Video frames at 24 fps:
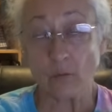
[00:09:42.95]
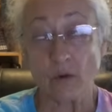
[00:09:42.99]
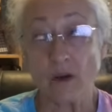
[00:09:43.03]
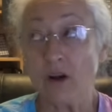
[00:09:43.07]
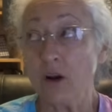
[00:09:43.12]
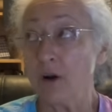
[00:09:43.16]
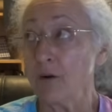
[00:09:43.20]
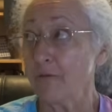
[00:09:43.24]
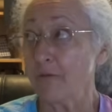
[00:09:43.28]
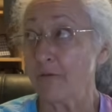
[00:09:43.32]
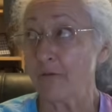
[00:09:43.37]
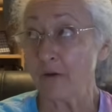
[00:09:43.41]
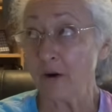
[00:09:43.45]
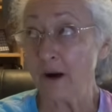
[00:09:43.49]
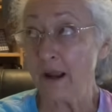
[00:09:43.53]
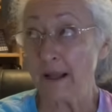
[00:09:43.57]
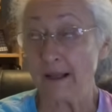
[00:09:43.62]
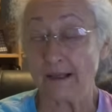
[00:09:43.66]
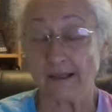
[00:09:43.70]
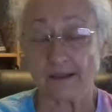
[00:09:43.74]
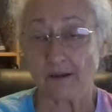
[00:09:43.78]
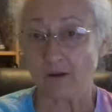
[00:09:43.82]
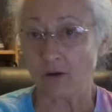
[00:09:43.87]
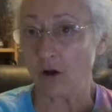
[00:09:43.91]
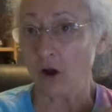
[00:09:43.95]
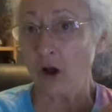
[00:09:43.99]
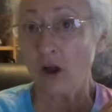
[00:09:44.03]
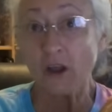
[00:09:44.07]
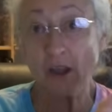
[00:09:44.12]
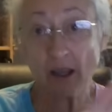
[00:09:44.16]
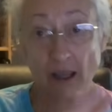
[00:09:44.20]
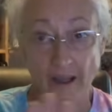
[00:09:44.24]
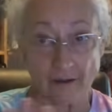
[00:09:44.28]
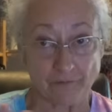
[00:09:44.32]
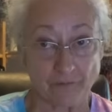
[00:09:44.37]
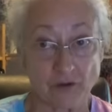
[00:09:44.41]
we know France, all
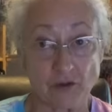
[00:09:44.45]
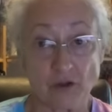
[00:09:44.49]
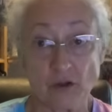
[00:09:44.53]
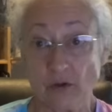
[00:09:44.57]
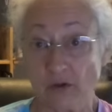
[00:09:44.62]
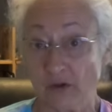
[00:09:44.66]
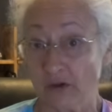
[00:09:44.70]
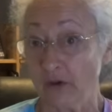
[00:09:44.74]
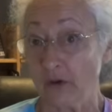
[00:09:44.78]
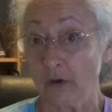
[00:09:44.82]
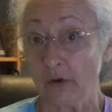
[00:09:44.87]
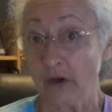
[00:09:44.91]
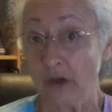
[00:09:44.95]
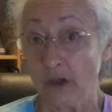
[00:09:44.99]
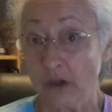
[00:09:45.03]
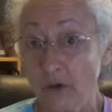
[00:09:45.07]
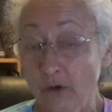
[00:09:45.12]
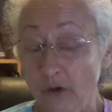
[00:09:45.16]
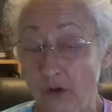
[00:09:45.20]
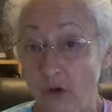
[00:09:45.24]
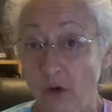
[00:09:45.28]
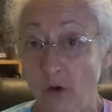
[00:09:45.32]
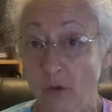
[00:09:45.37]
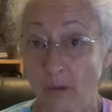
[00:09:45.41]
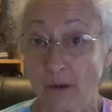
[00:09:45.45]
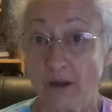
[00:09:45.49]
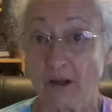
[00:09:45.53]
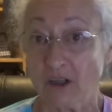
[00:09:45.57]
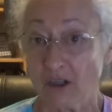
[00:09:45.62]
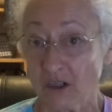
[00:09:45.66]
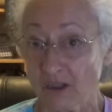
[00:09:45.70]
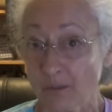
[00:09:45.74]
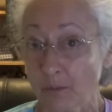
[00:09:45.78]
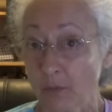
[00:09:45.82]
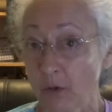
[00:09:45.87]
you have to do is go to YouTube and just